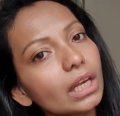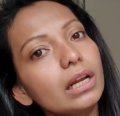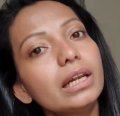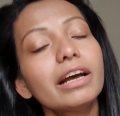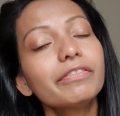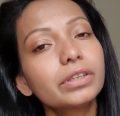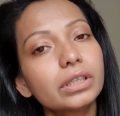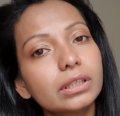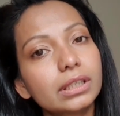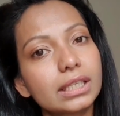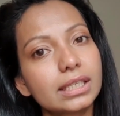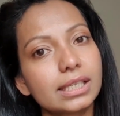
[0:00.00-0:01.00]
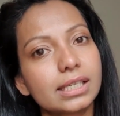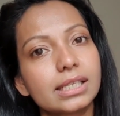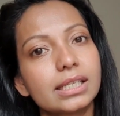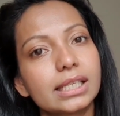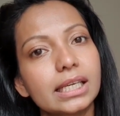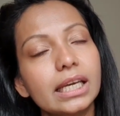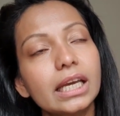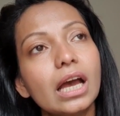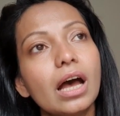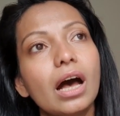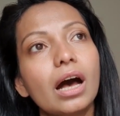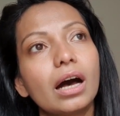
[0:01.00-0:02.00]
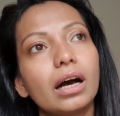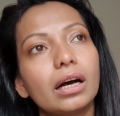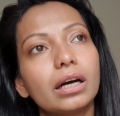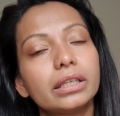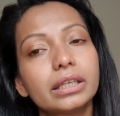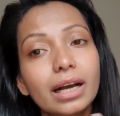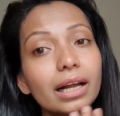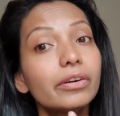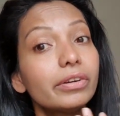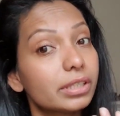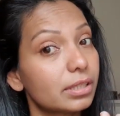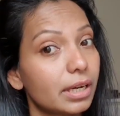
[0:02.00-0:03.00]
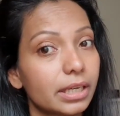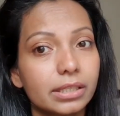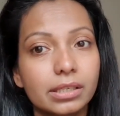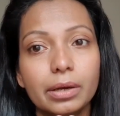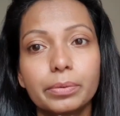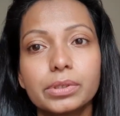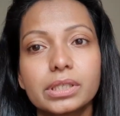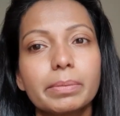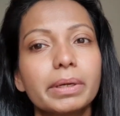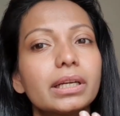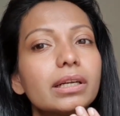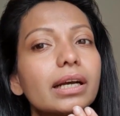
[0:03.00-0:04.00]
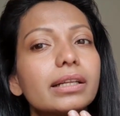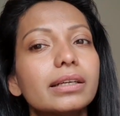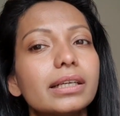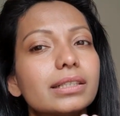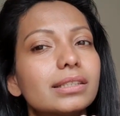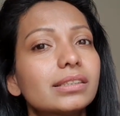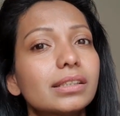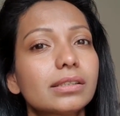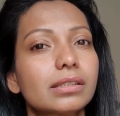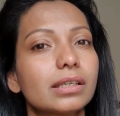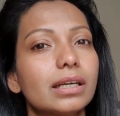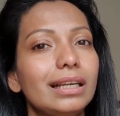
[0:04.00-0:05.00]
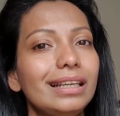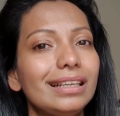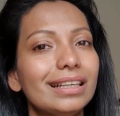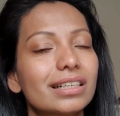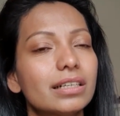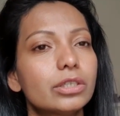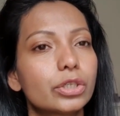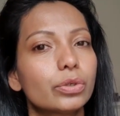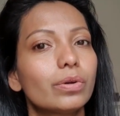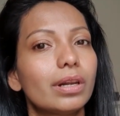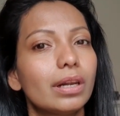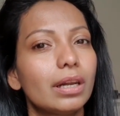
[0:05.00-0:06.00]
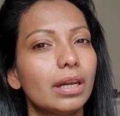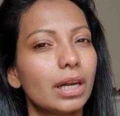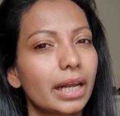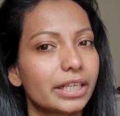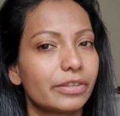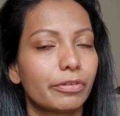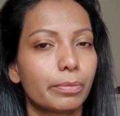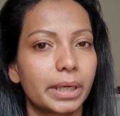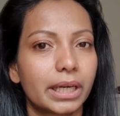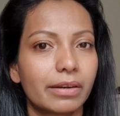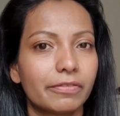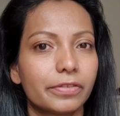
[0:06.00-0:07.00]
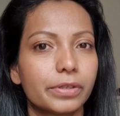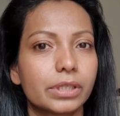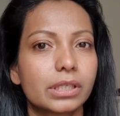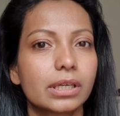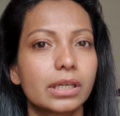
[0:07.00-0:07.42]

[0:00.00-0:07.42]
love the consistency. The color is nice, I won't say, but I think it's just a little too light for my comfort.